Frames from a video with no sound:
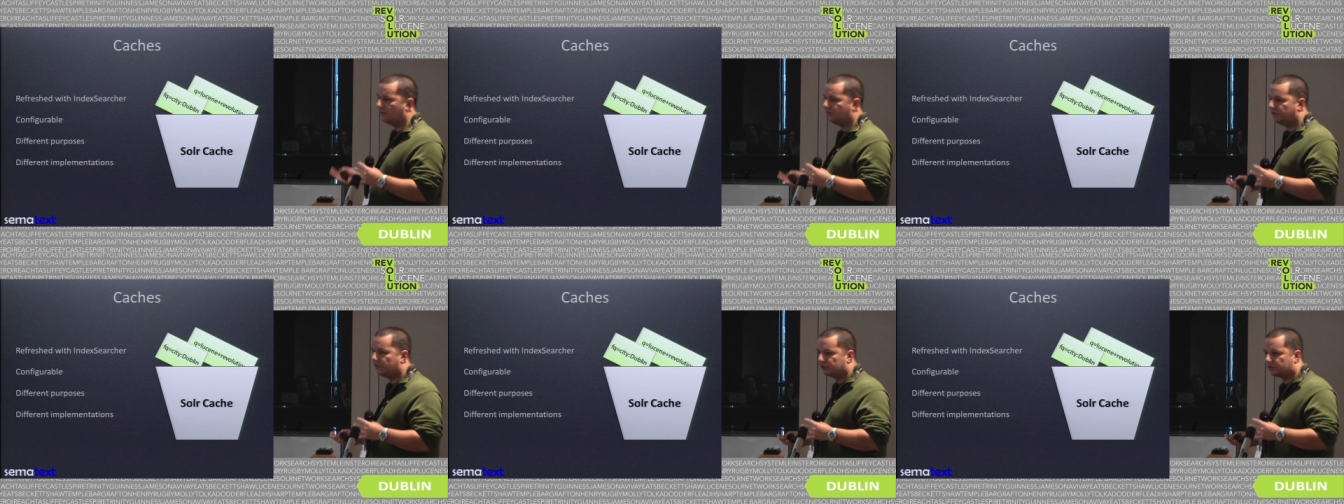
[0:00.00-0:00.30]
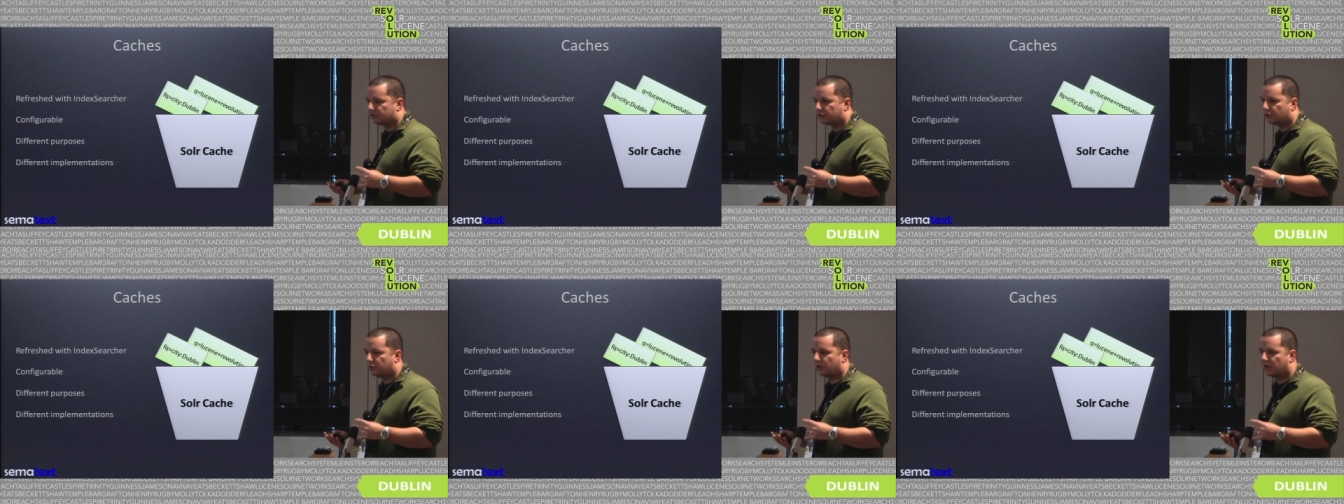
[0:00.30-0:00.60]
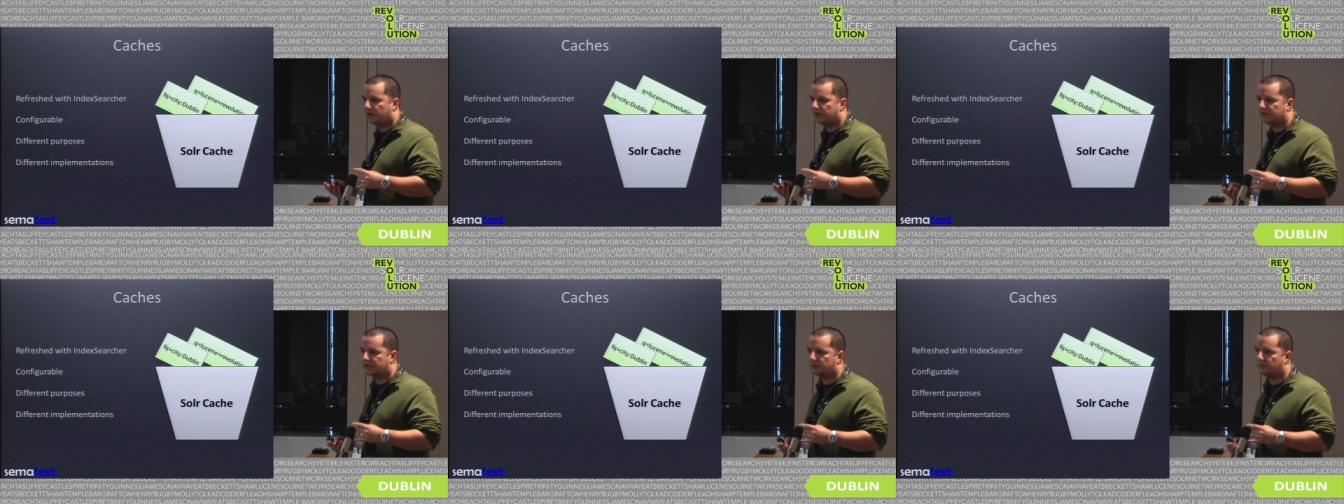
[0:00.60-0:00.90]
filter
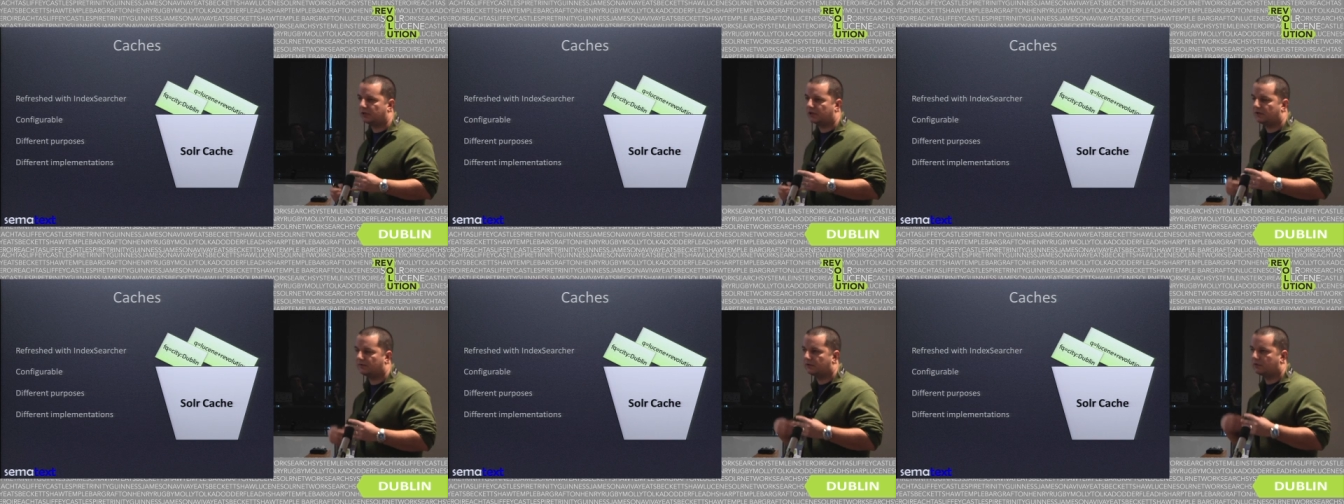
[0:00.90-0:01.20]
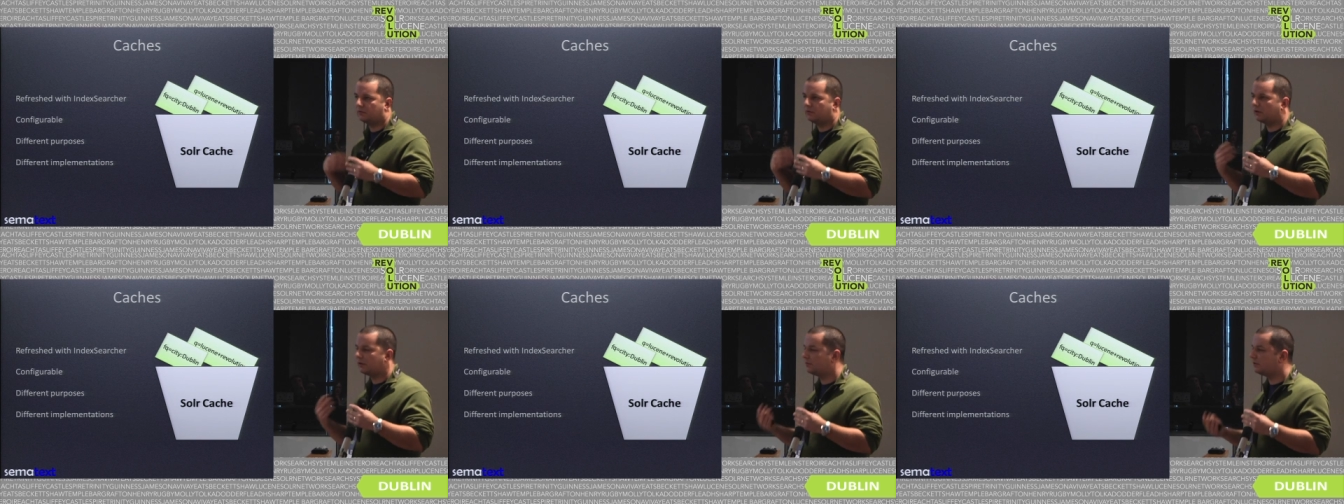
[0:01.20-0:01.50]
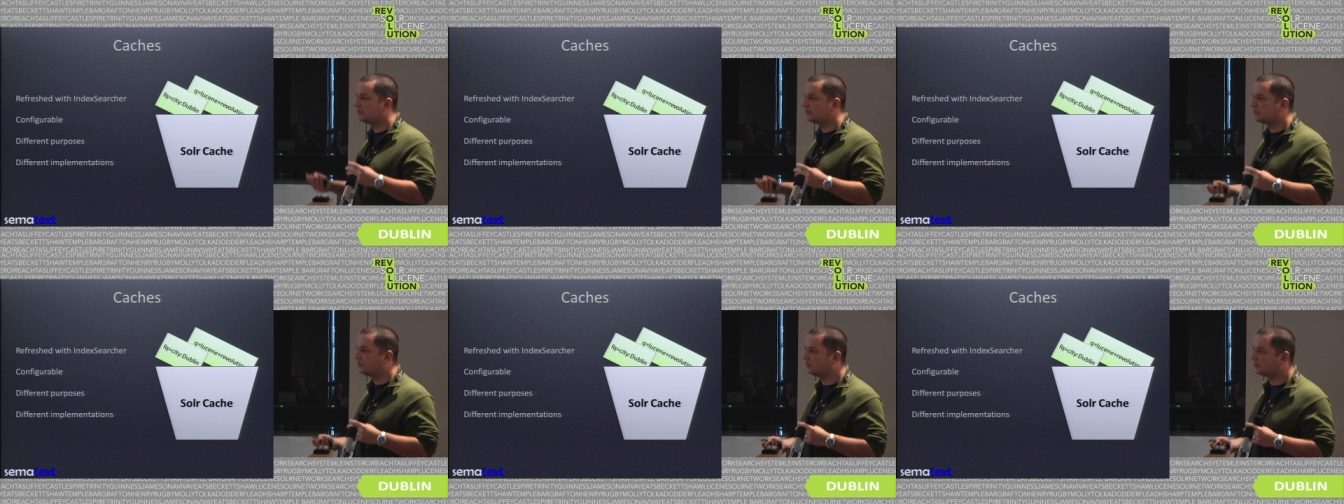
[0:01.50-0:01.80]
queries. We have a query
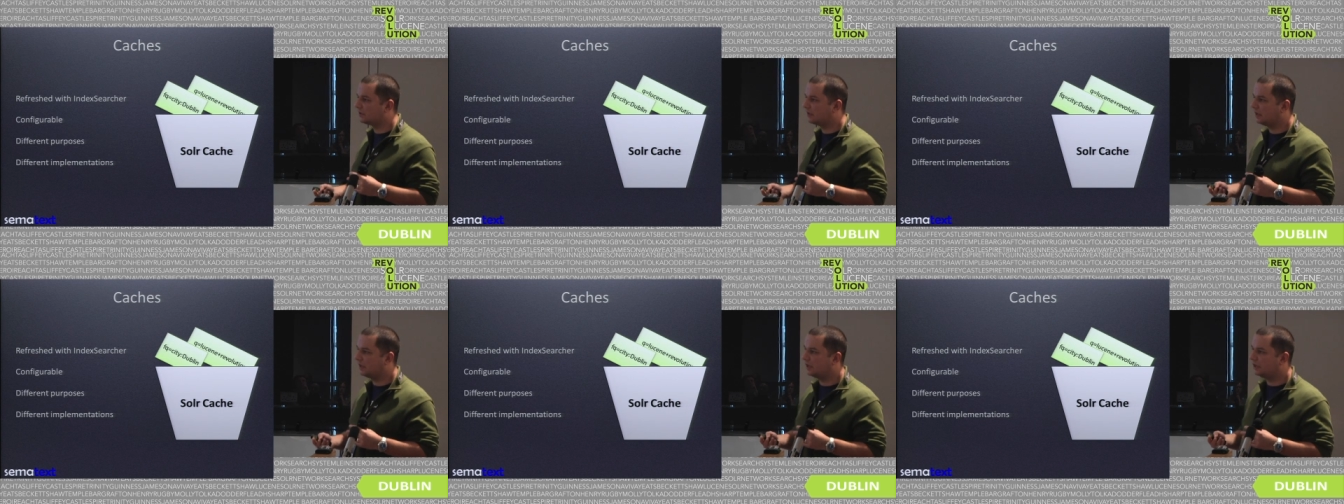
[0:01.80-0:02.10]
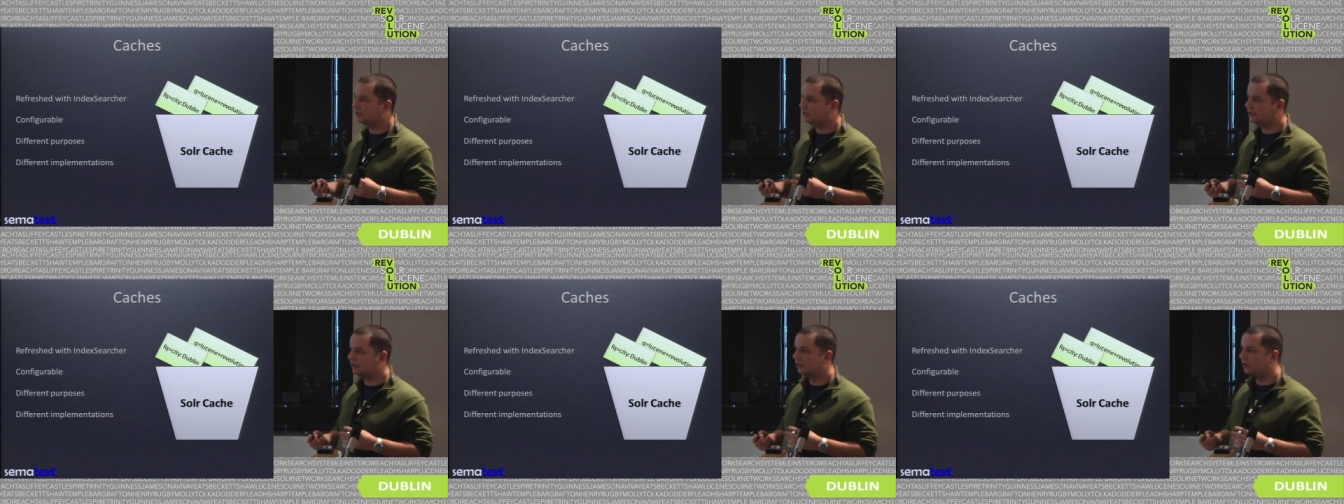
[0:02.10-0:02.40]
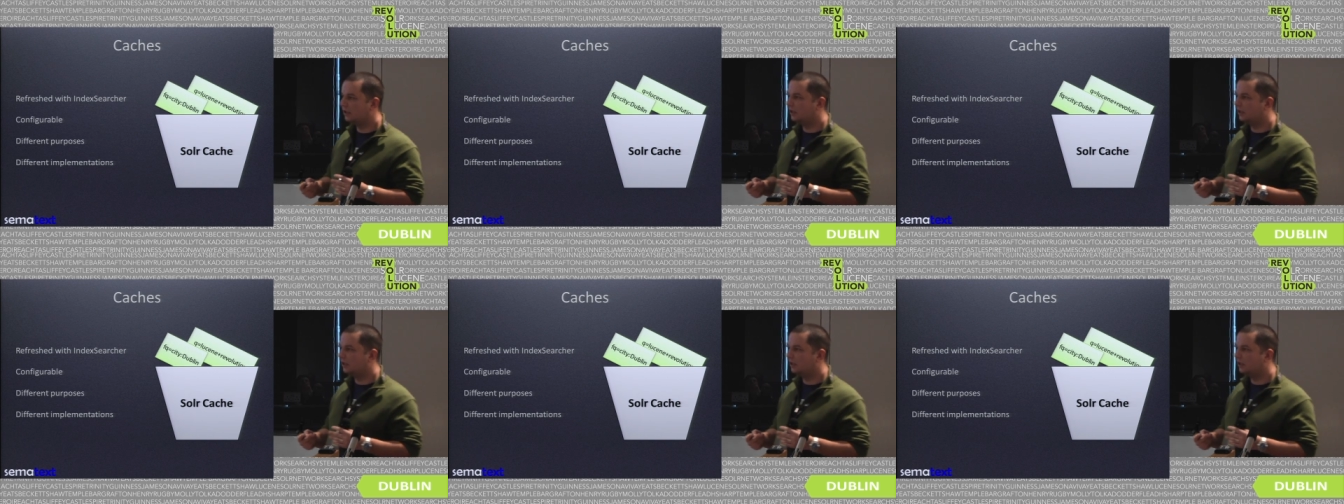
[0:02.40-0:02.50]
result cache